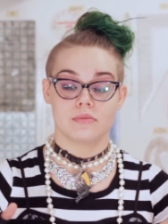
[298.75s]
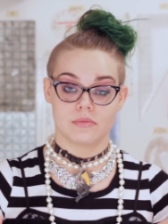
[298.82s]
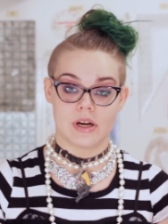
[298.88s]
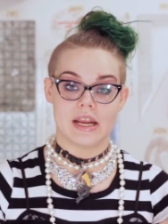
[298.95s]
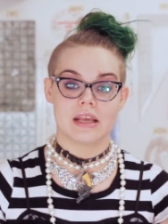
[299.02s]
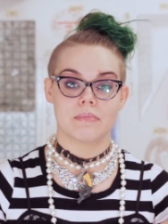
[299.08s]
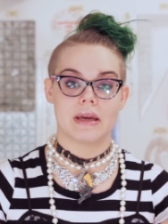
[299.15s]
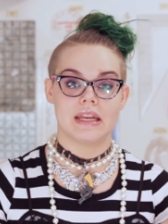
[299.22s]

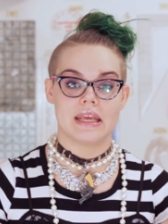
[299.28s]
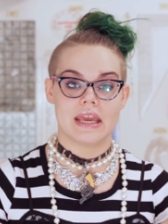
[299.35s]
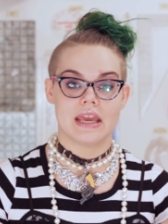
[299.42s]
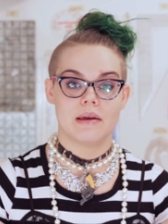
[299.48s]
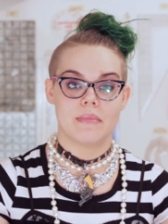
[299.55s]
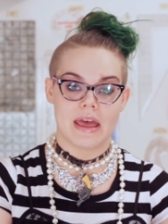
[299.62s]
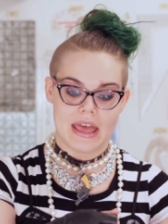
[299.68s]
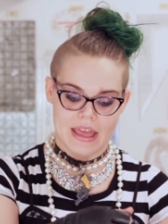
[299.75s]
writing my
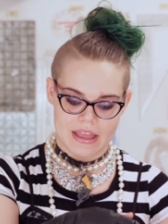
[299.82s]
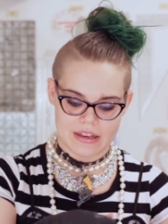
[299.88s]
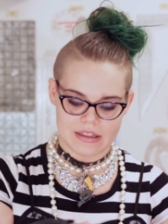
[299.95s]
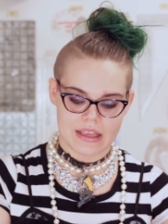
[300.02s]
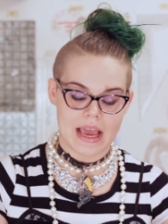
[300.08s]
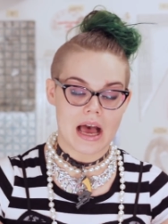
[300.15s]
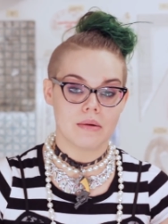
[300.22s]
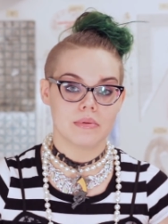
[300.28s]
name and
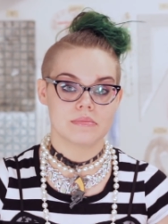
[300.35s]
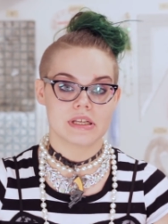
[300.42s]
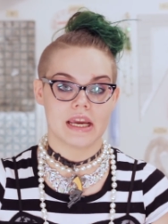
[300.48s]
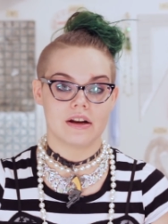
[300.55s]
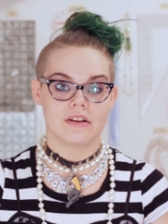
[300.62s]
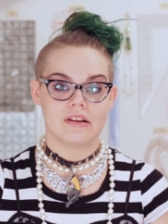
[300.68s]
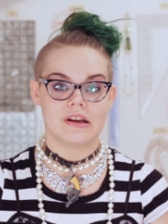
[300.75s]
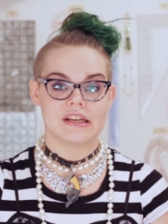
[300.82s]
the album
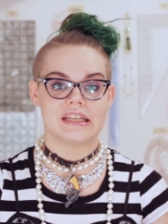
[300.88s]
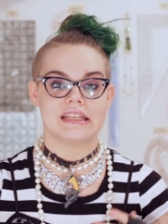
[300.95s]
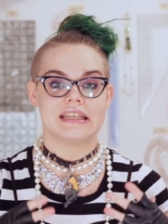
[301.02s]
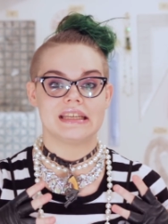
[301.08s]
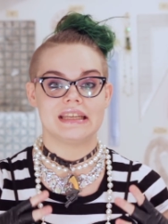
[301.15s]
title on it